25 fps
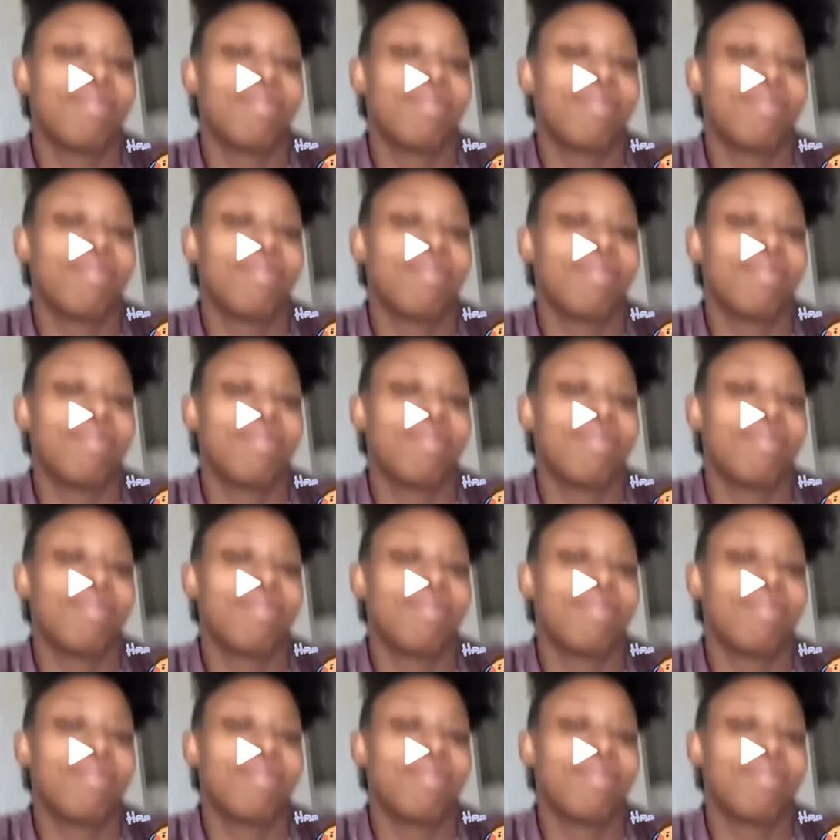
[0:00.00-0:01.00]

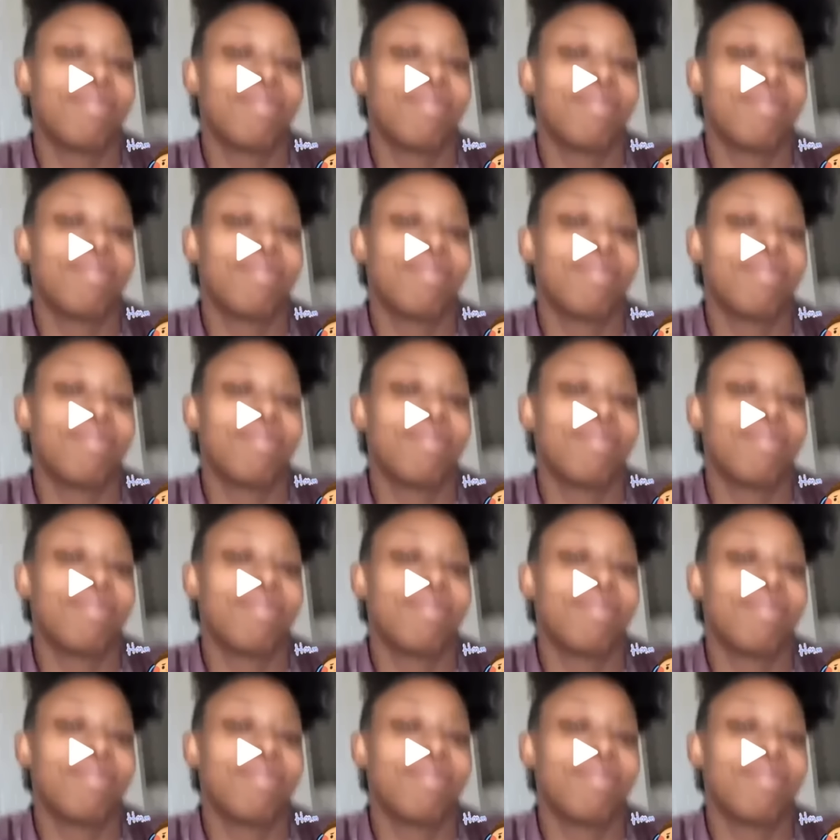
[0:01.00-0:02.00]

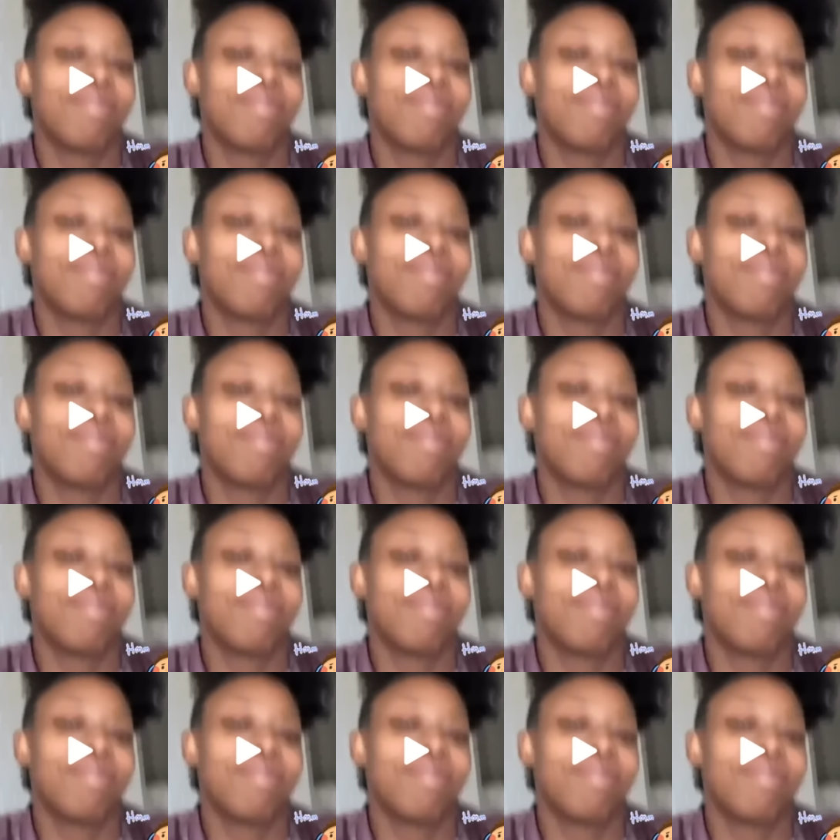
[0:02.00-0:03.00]

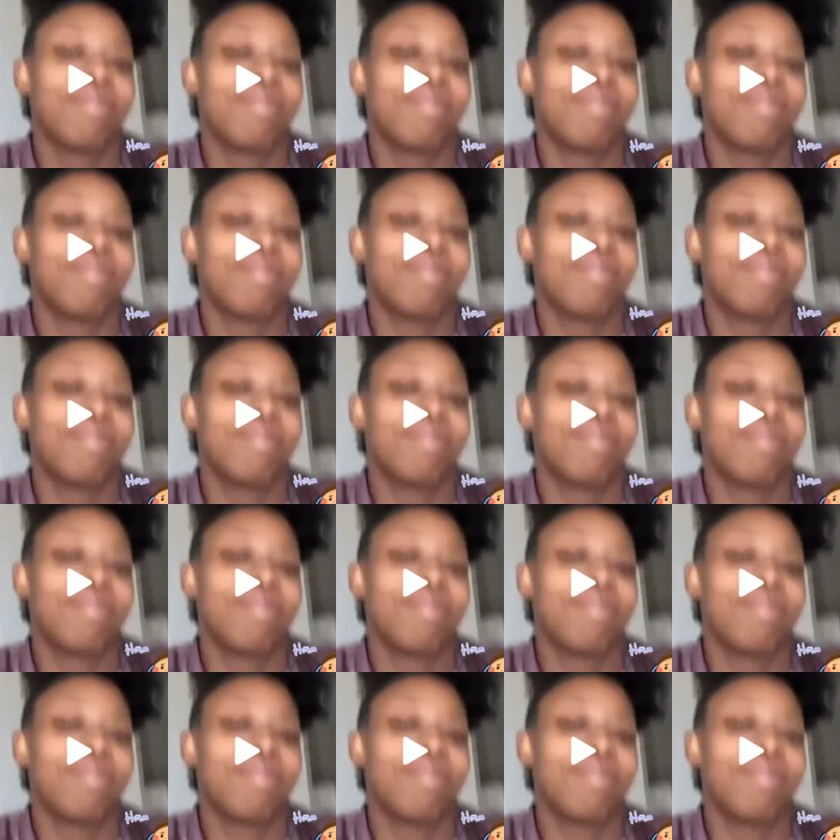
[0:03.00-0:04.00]

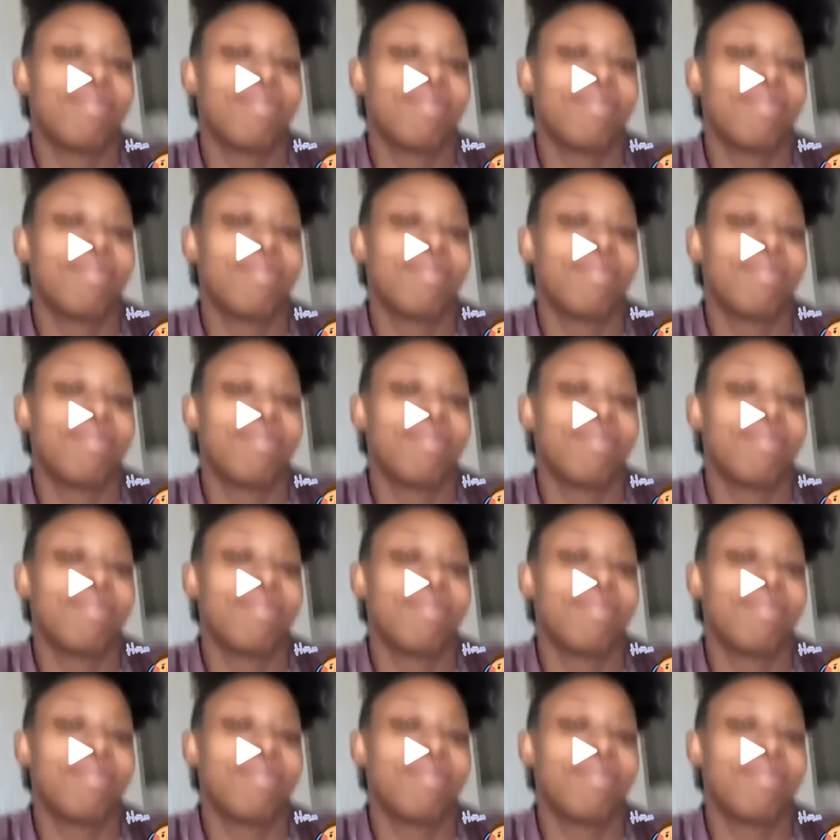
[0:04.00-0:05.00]

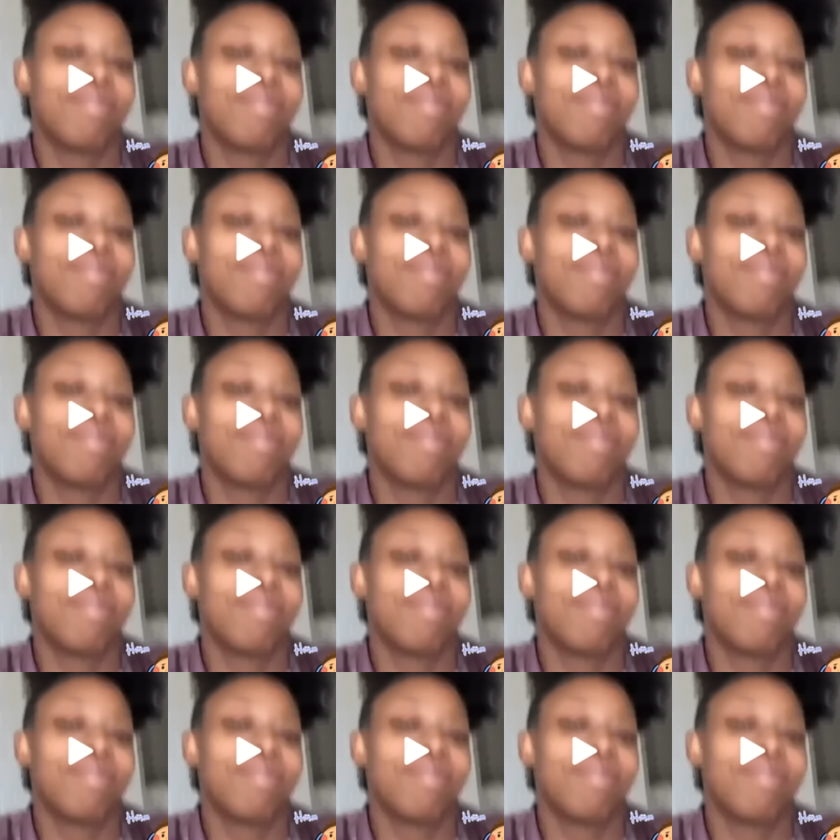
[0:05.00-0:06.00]

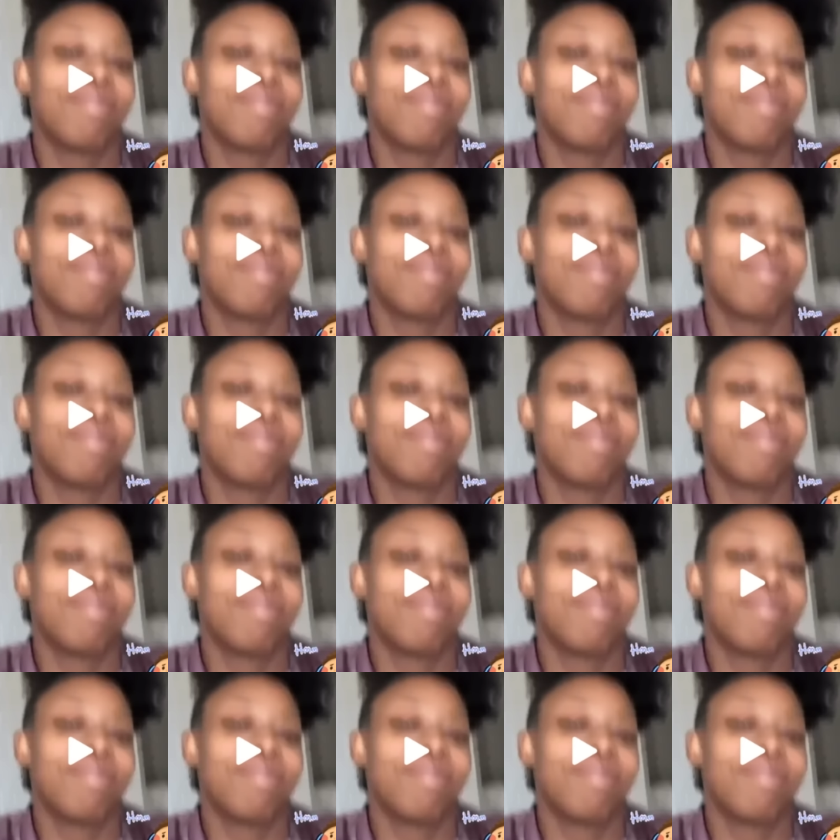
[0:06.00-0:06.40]
The person shown says nothing.